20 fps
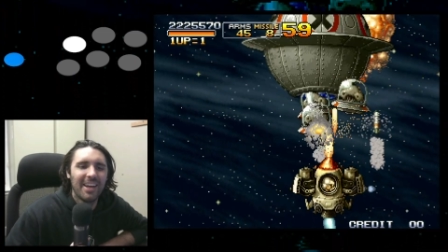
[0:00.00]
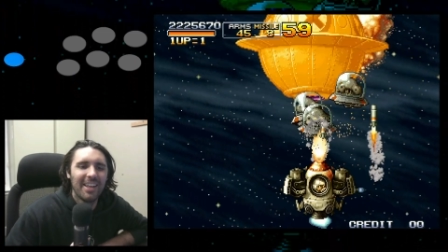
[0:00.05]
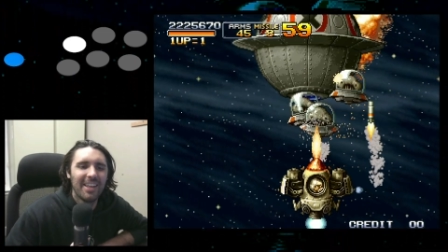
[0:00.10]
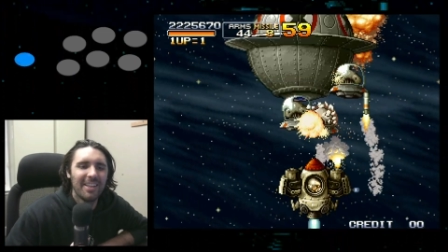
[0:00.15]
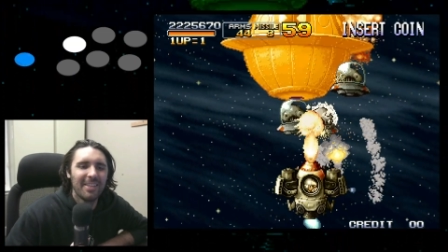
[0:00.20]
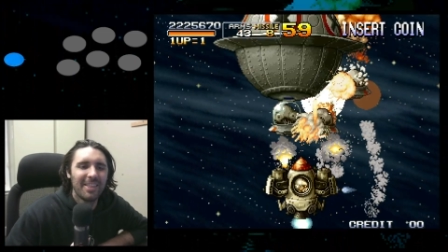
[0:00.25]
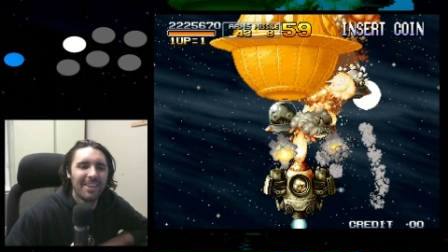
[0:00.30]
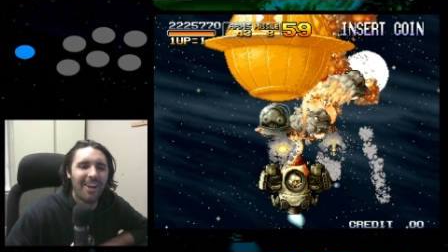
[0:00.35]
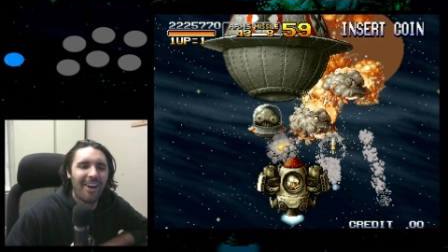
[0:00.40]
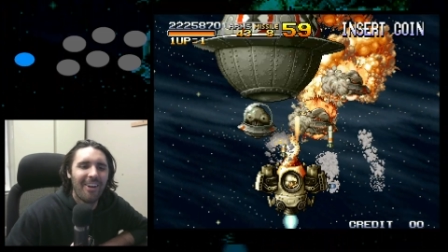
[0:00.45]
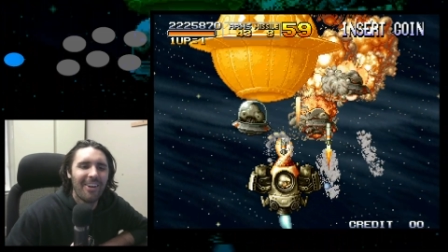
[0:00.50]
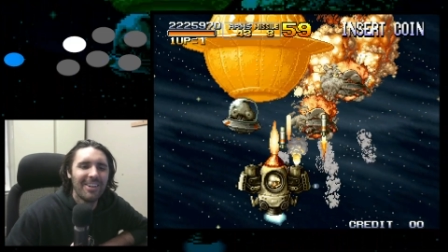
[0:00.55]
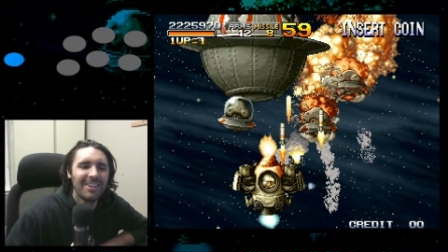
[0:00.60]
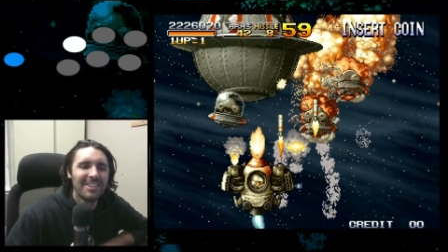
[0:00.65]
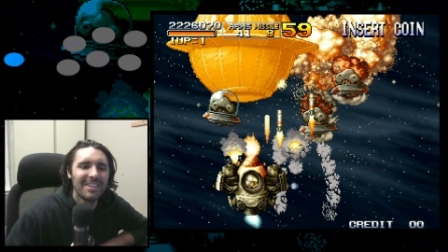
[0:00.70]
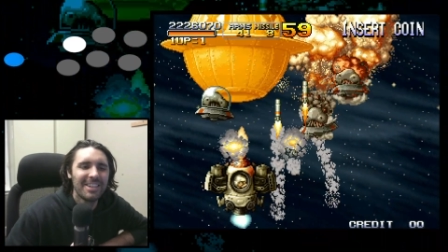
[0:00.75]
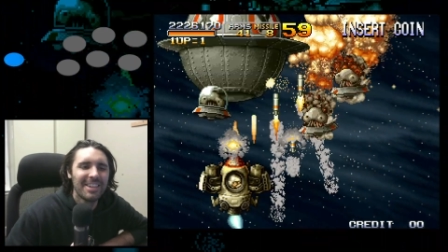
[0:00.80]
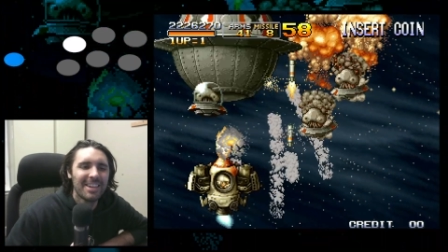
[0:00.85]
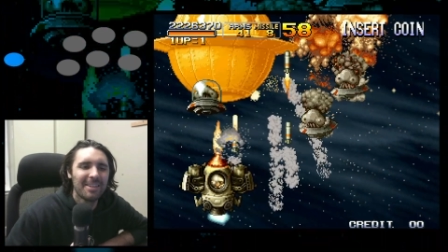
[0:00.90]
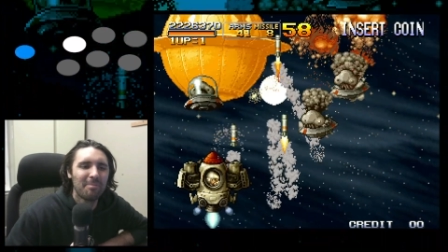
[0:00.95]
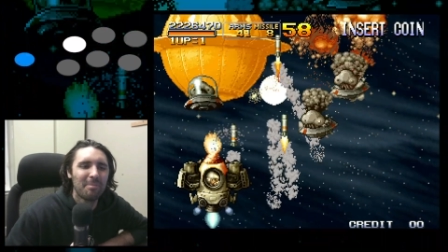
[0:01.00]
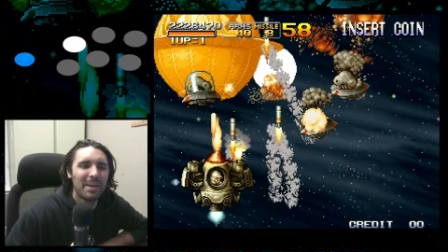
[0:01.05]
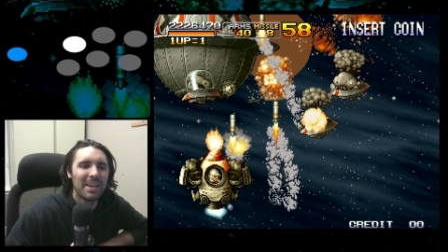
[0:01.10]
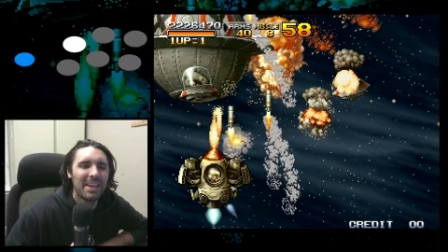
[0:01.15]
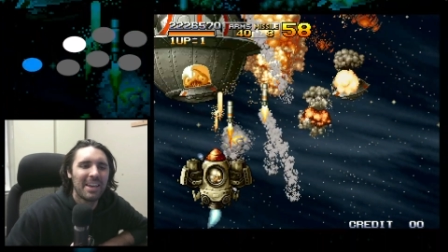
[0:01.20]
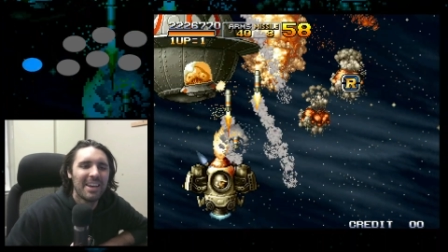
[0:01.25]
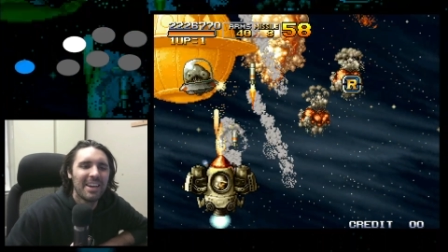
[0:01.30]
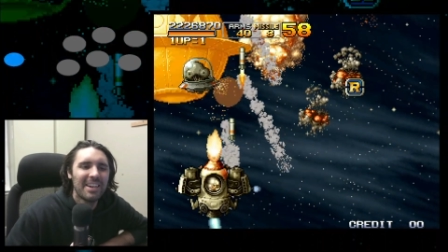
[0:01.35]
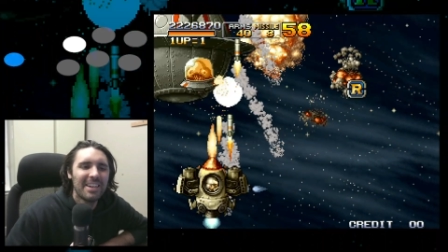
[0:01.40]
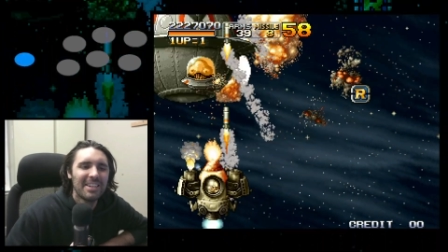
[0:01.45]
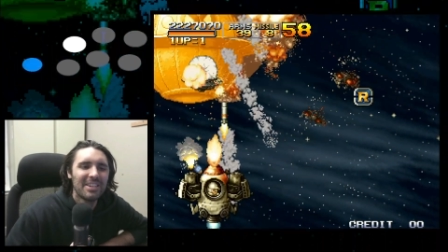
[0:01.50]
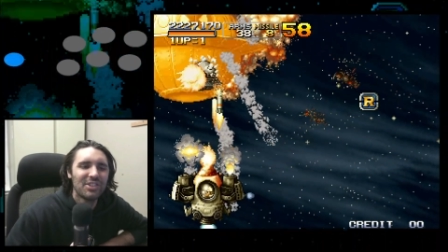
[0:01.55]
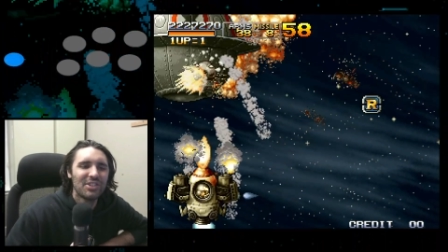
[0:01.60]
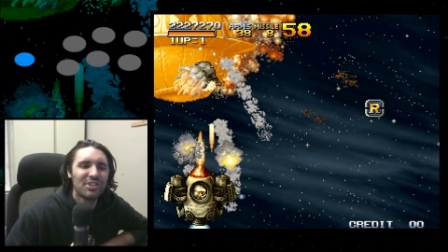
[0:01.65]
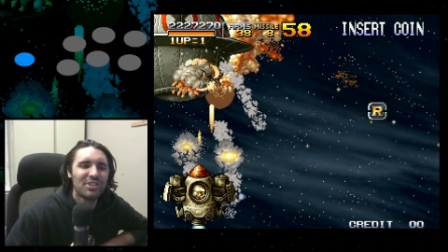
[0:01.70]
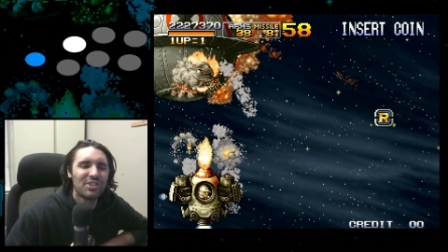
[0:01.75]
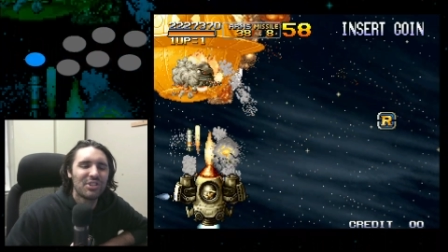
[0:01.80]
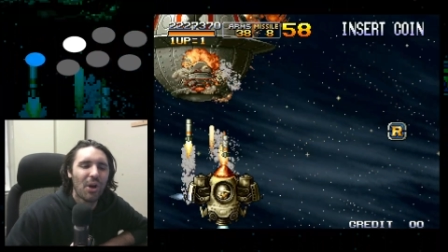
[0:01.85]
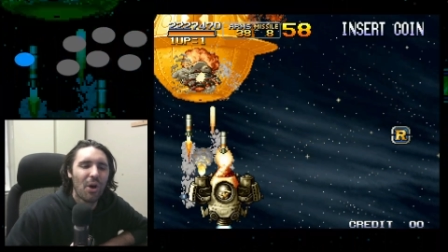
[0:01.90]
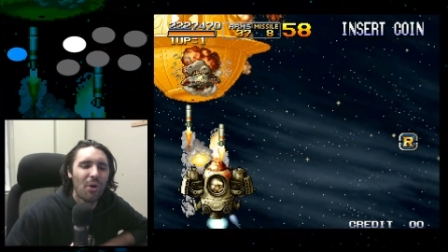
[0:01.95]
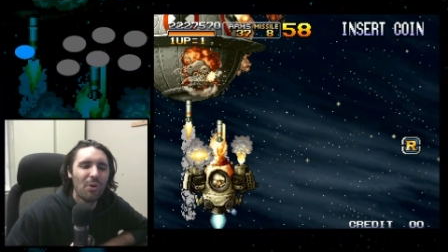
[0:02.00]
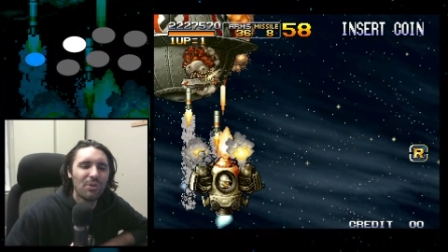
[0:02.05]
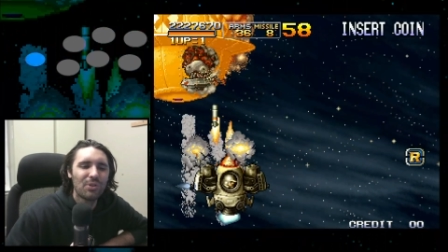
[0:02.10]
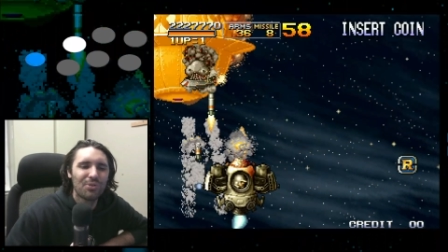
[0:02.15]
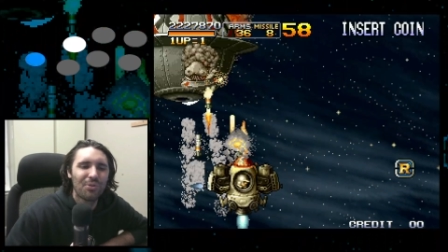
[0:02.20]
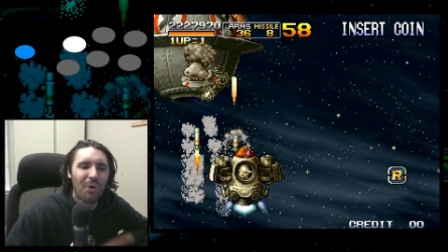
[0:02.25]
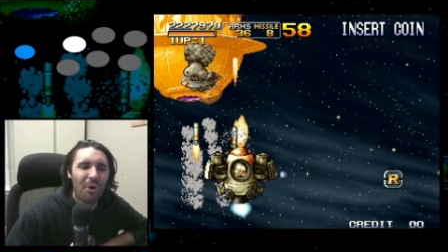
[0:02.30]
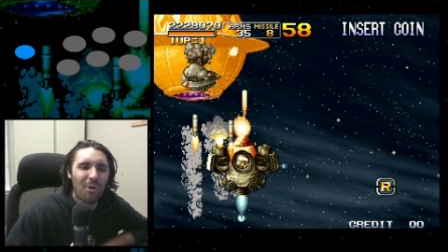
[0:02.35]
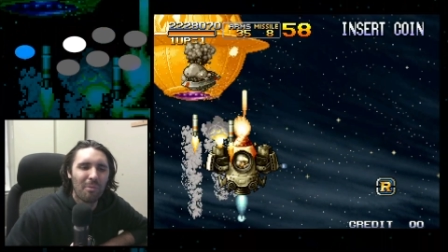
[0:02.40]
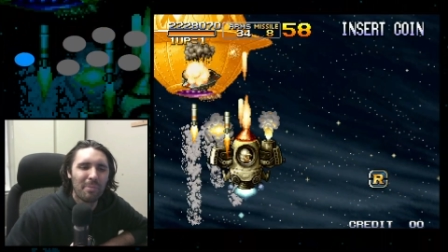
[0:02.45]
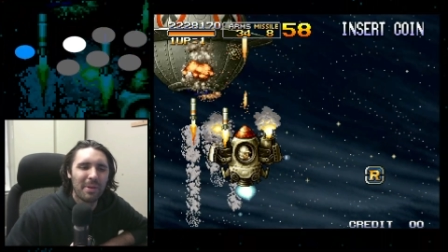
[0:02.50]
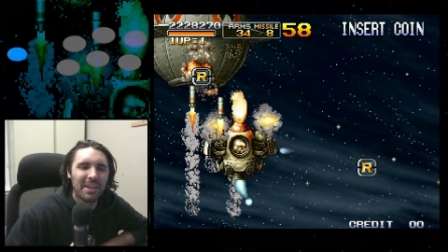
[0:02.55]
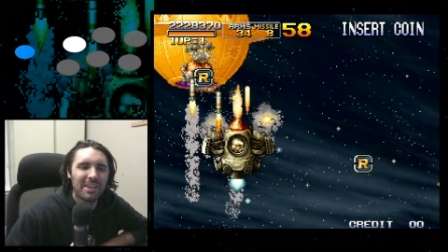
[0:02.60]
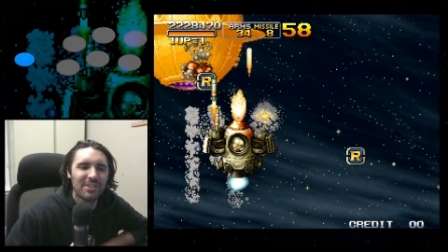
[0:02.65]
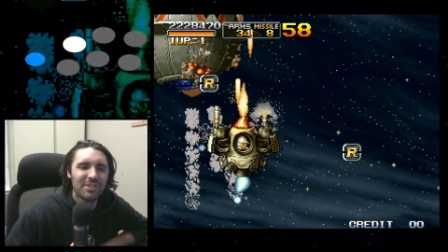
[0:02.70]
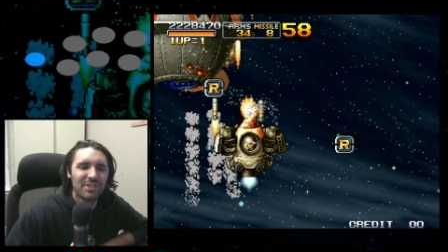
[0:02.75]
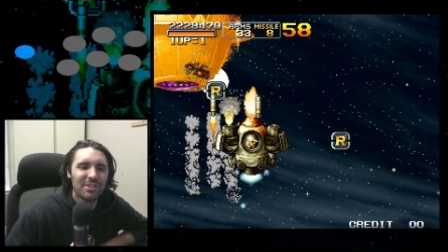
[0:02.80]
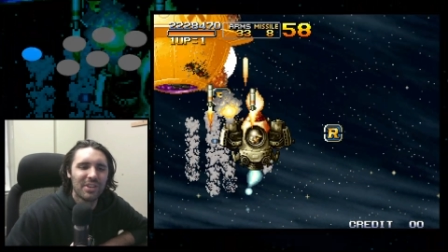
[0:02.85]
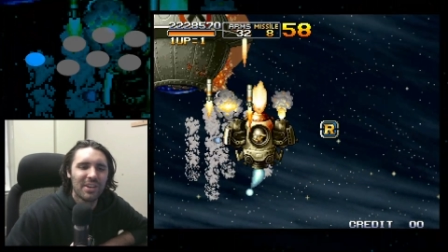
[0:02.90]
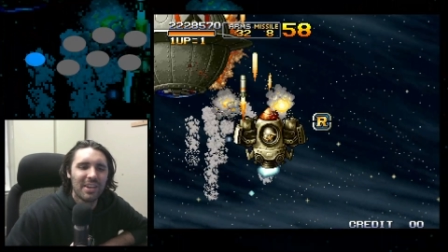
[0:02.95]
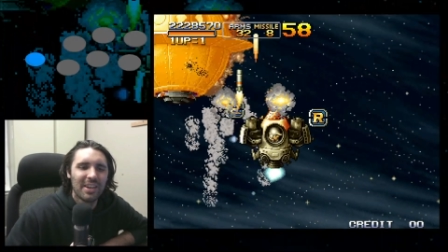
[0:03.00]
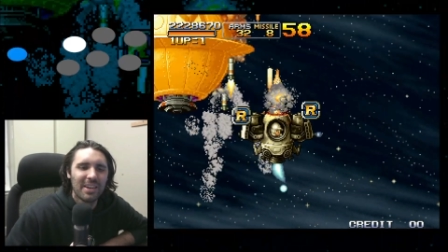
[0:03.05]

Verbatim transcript: the RNG can be so troll because